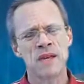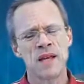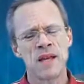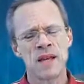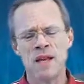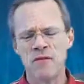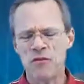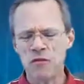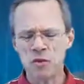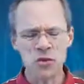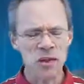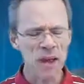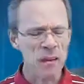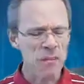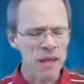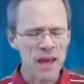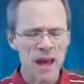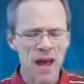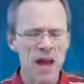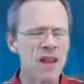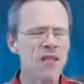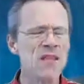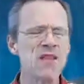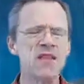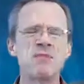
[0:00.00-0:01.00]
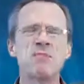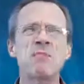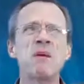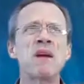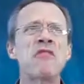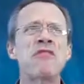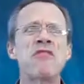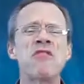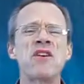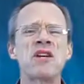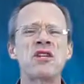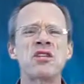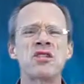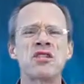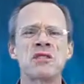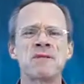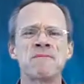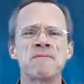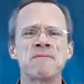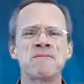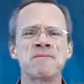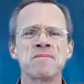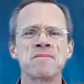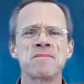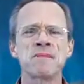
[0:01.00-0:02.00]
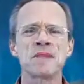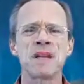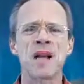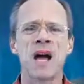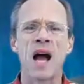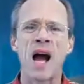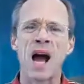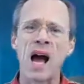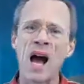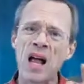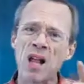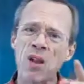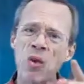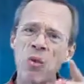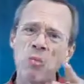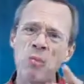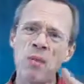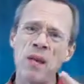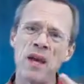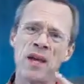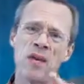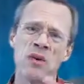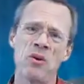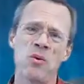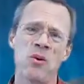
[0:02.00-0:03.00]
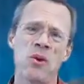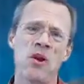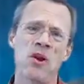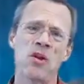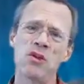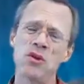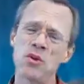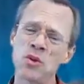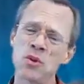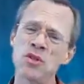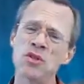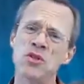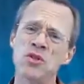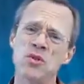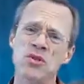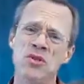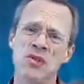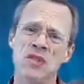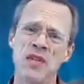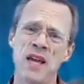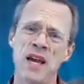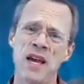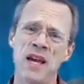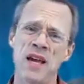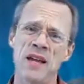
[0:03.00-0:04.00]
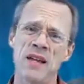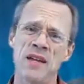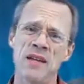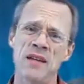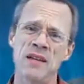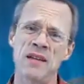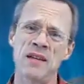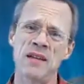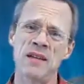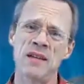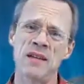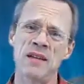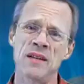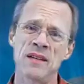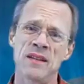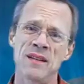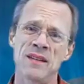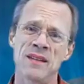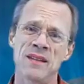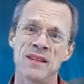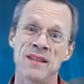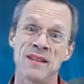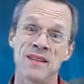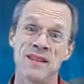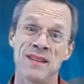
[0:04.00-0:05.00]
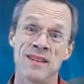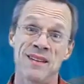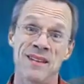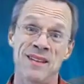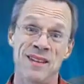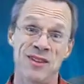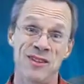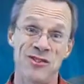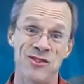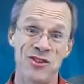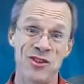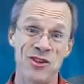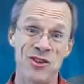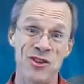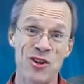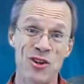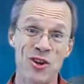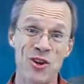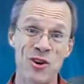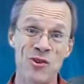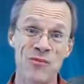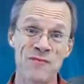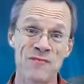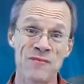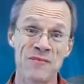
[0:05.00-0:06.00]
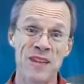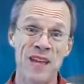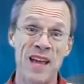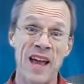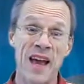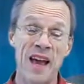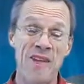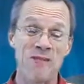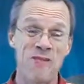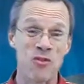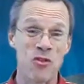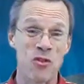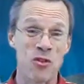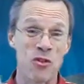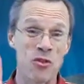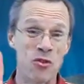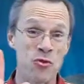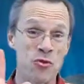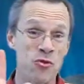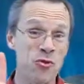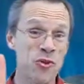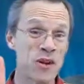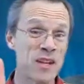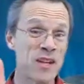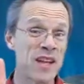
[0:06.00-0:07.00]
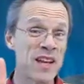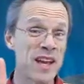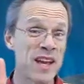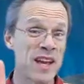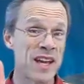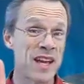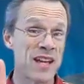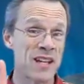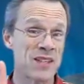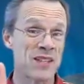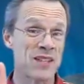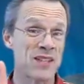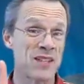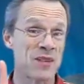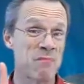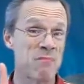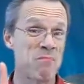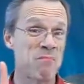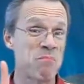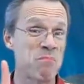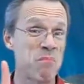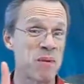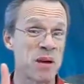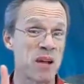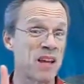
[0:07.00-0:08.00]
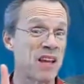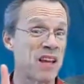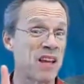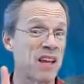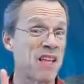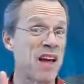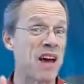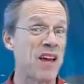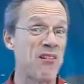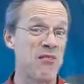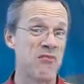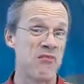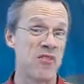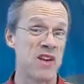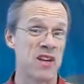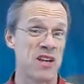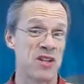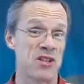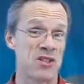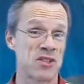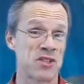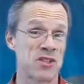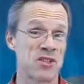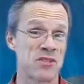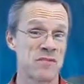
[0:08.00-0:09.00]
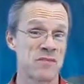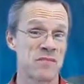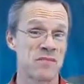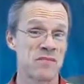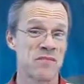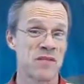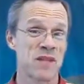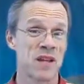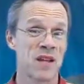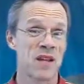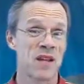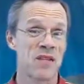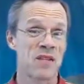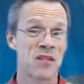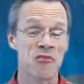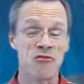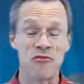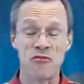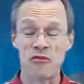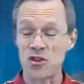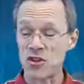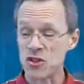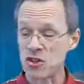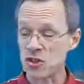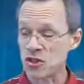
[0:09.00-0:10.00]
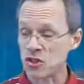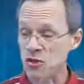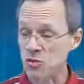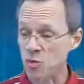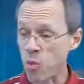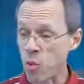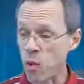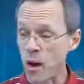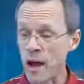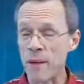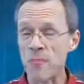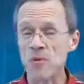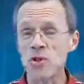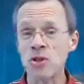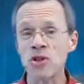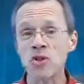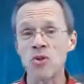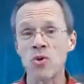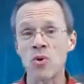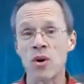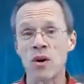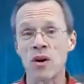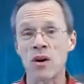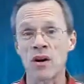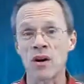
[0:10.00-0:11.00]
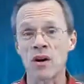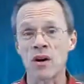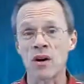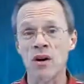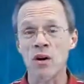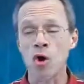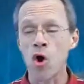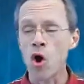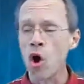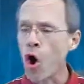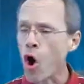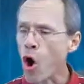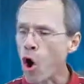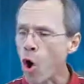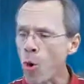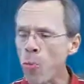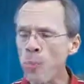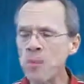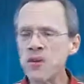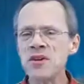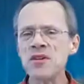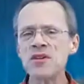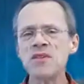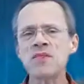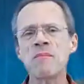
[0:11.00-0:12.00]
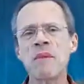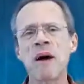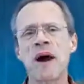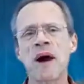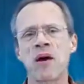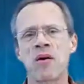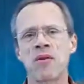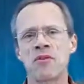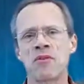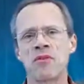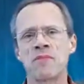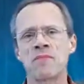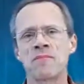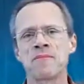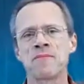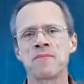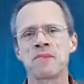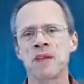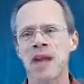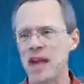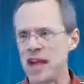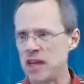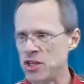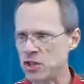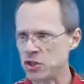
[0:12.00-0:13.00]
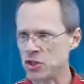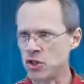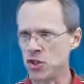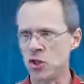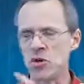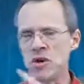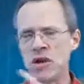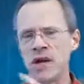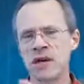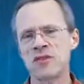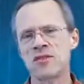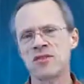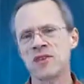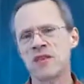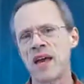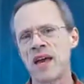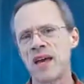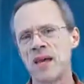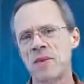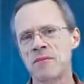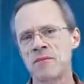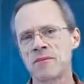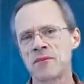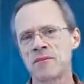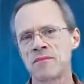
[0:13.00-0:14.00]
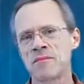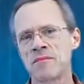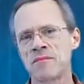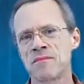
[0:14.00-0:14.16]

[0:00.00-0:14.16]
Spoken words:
If you let me out of this big fish, I'll obey you and I'll do as you say. And so, you know, after 3 days in the belly of that fish, the fish swam ashore, opened his mouth, and Jonah escaped.